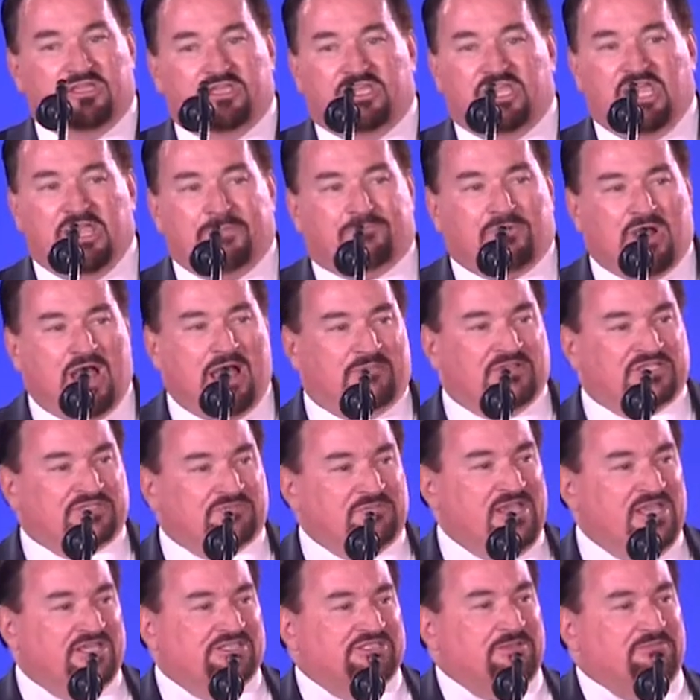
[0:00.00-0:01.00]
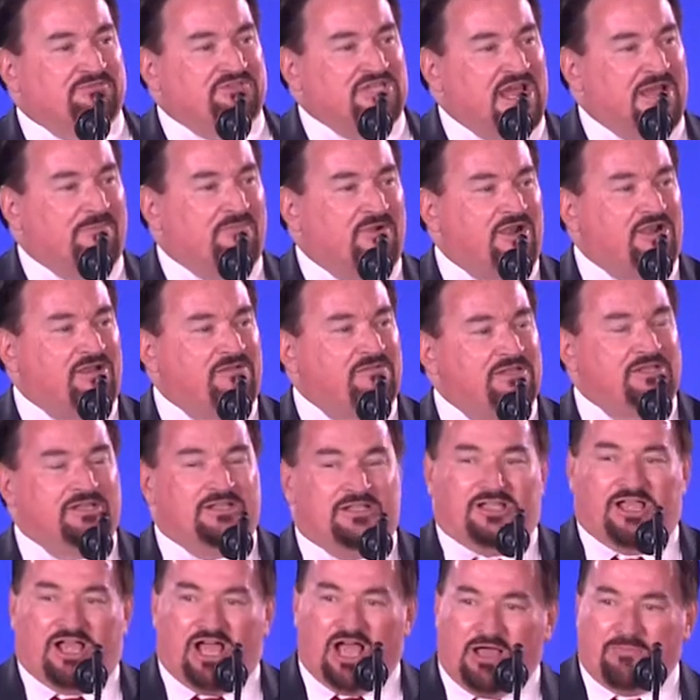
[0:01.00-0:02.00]
He promised me in September,
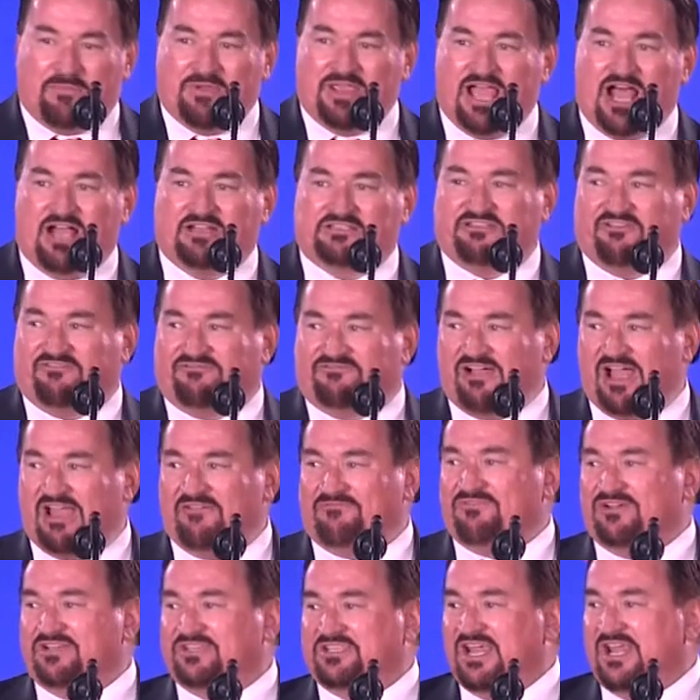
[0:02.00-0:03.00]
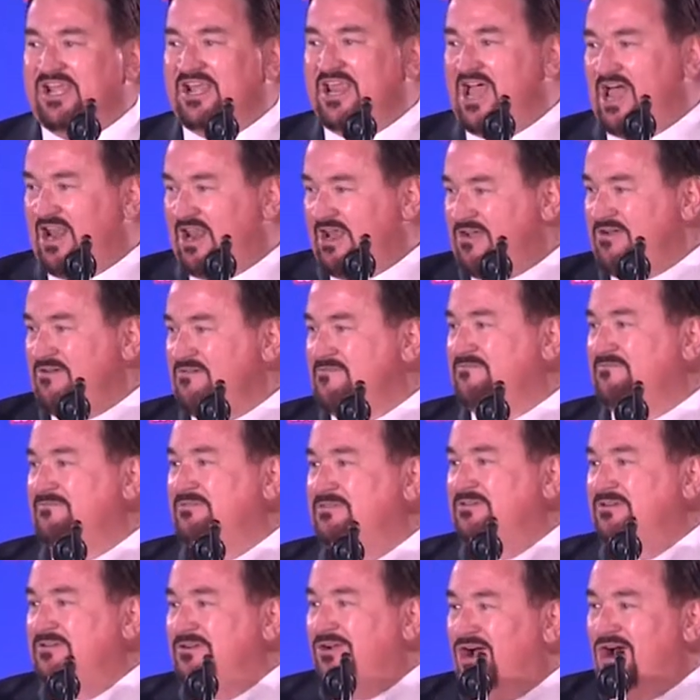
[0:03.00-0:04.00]
I'll be out to fight for Dean Heller,
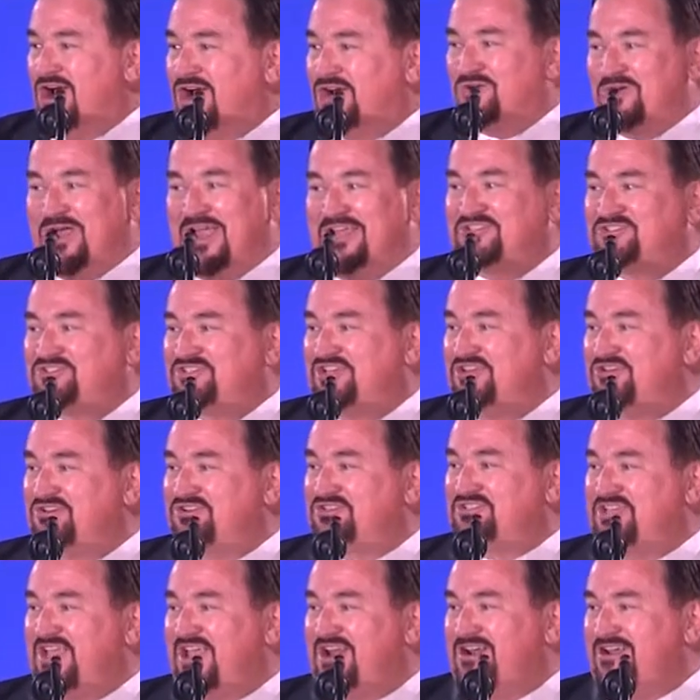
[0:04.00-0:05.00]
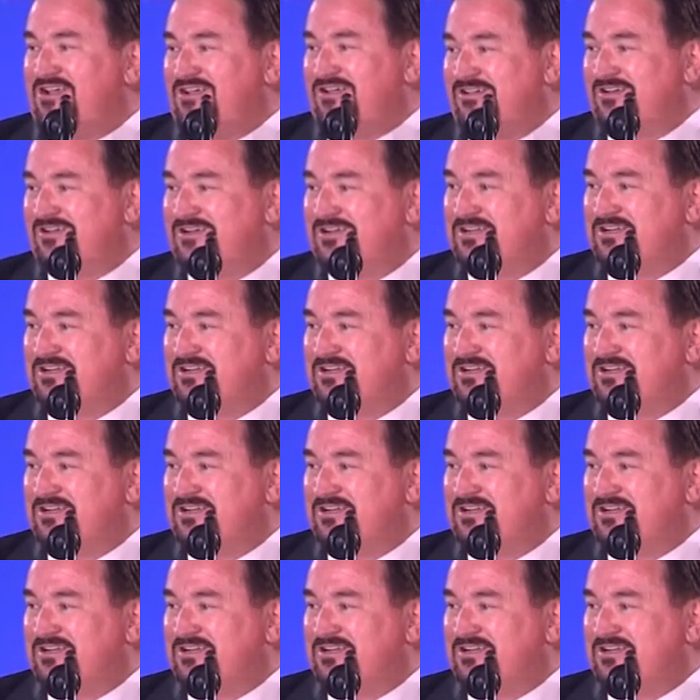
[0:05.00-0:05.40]
our great senior senator.